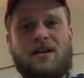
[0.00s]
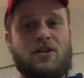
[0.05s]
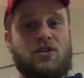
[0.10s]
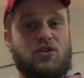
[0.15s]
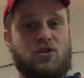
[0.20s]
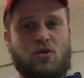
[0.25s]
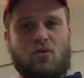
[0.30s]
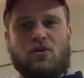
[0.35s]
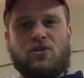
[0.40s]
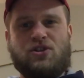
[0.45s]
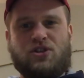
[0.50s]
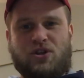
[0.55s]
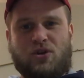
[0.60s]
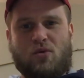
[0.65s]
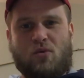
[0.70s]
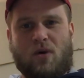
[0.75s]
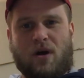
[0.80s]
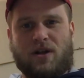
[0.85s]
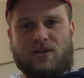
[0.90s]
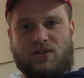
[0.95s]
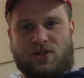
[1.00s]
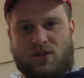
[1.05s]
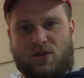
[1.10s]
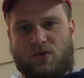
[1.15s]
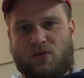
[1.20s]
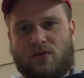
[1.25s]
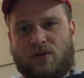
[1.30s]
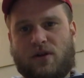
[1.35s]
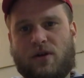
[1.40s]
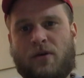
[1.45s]
Do what you want to
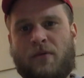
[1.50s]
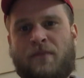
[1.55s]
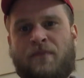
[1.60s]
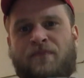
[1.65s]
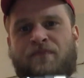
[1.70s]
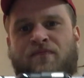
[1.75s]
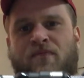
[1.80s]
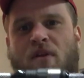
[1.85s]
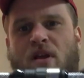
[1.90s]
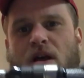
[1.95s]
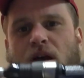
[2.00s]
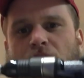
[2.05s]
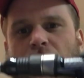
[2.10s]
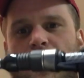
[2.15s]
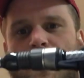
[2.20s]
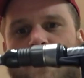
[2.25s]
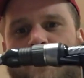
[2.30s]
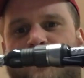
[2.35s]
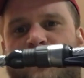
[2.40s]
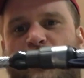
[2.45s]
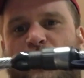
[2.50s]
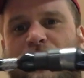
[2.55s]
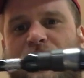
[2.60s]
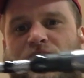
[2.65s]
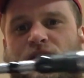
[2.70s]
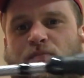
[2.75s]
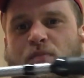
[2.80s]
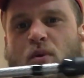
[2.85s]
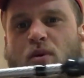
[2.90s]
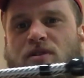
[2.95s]
do, though. The
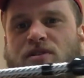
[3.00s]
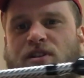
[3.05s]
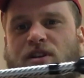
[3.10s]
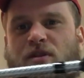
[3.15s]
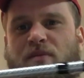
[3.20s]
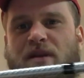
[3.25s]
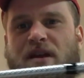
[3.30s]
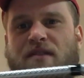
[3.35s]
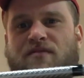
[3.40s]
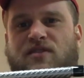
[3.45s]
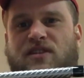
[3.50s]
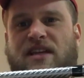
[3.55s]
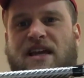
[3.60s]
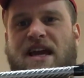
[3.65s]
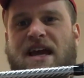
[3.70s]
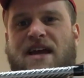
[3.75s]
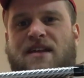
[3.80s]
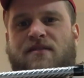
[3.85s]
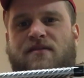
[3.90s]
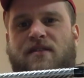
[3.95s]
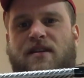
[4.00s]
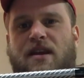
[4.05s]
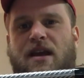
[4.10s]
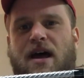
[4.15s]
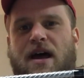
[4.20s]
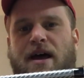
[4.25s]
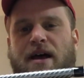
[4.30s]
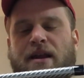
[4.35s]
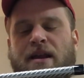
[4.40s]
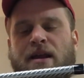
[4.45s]
weakest point is going to be obviously at the
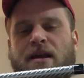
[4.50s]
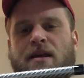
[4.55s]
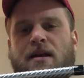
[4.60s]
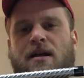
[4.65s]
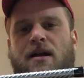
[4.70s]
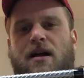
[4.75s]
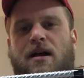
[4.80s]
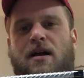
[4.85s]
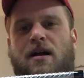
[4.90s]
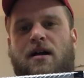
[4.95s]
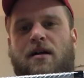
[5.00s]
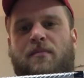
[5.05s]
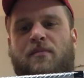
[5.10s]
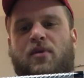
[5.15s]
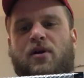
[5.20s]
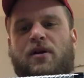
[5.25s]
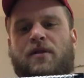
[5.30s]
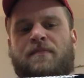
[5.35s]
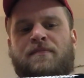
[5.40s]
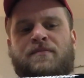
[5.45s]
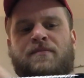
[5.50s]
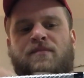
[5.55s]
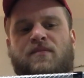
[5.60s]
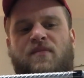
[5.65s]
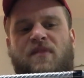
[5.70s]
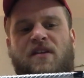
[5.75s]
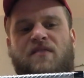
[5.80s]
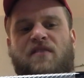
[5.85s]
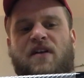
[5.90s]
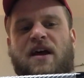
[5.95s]
knot, but
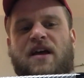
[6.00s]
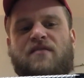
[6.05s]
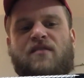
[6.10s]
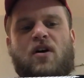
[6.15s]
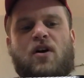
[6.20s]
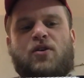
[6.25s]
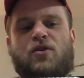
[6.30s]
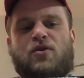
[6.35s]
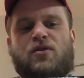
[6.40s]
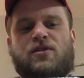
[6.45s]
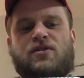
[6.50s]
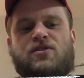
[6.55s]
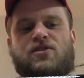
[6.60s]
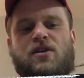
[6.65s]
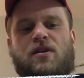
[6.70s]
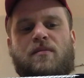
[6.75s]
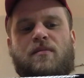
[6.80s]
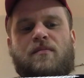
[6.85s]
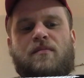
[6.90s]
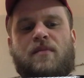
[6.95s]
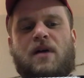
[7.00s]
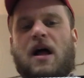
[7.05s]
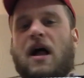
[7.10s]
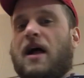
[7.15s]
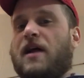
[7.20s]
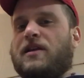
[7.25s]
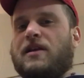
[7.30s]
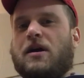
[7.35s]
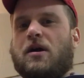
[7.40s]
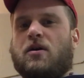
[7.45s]
if I have 100 and some
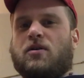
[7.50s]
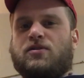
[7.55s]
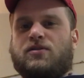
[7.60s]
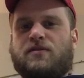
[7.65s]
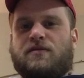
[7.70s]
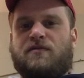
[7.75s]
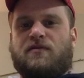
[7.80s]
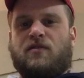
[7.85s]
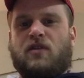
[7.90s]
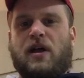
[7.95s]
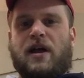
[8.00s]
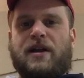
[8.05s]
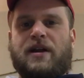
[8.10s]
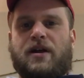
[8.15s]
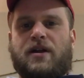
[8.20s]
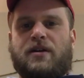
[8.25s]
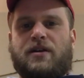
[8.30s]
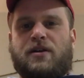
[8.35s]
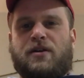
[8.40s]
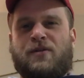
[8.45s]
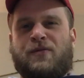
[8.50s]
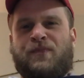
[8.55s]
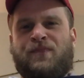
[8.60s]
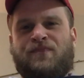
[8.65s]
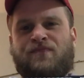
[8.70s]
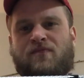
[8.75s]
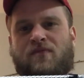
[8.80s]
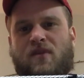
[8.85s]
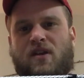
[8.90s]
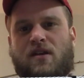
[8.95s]
odd yards of line on here,
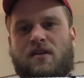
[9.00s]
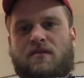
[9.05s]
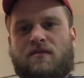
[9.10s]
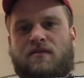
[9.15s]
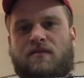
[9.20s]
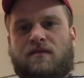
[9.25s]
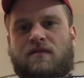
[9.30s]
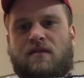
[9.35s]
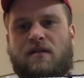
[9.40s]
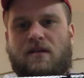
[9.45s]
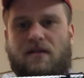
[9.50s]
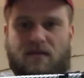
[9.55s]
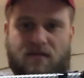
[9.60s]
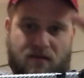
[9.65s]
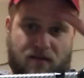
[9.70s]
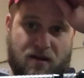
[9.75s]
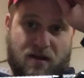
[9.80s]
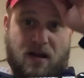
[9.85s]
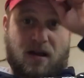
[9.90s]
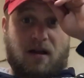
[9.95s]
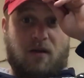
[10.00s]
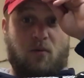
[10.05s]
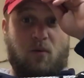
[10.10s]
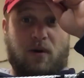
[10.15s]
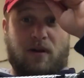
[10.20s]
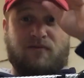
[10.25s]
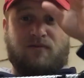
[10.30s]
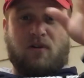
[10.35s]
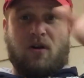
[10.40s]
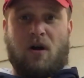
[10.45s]
if
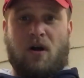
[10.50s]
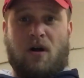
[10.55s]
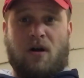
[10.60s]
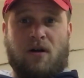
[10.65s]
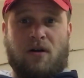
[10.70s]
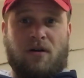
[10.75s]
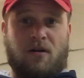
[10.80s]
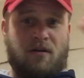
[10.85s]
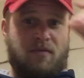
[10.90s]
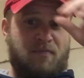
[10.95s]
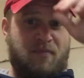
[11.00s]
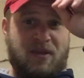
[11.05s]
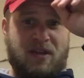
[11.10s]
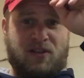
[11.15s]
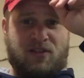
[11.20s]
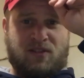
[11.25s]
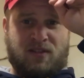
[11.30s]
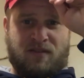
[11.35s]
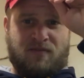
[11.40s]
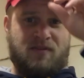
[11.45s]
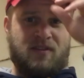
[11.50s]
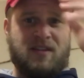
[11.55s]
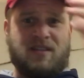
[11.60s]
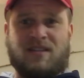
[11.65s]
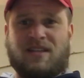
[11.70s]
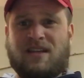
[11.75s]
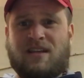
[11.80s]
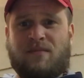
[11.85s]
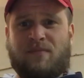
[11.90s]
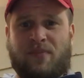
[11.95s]
whatever hog beast of the
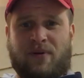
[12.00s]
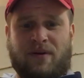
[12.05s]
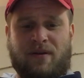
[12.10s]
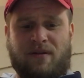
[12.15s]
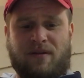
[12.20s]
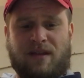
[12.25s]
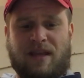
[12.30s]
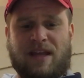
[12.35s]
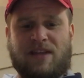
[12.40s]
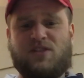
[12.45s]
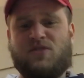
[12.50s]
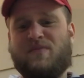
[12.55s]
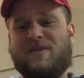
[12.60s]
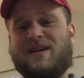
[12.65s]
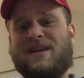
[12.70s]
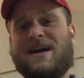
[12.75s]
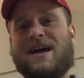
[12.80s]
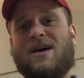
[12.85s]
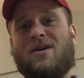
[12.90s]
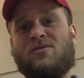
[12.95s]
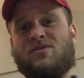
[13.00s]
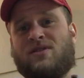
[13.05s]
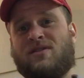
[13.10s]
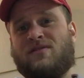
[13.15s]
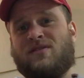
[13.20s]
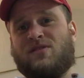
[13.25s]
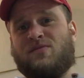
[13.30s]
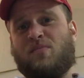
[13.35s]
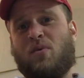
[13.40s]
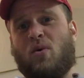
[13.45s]
deep gets me down to
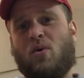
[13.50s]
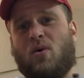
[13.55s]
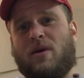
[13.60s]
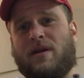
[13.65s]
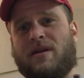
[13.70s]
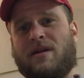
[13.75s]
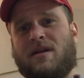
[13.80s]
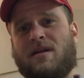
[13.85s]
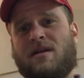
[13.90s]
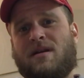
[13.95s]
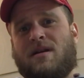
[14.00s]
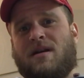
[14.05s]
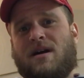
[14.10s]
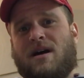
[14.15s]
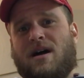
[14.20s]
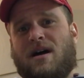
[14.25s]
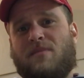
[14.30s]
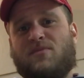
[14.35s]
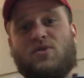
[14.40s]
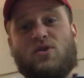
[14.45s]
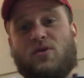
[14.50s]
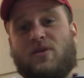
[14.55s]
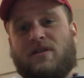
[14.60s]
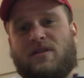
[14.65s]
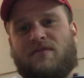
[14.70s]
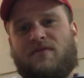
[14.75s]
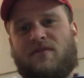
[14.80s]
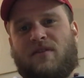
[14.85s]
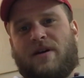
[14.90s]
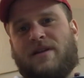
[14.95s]
this point during
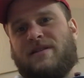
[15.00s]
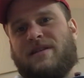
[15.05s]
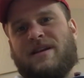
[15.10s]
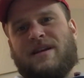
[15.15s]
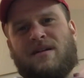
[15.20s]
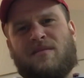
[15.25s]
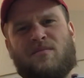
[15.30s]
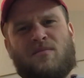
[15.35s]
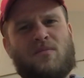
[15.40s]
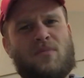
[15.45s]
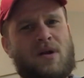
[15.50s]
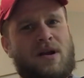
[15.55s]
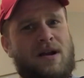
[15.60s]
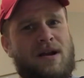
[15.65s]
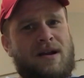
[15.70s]
the fight, then I'm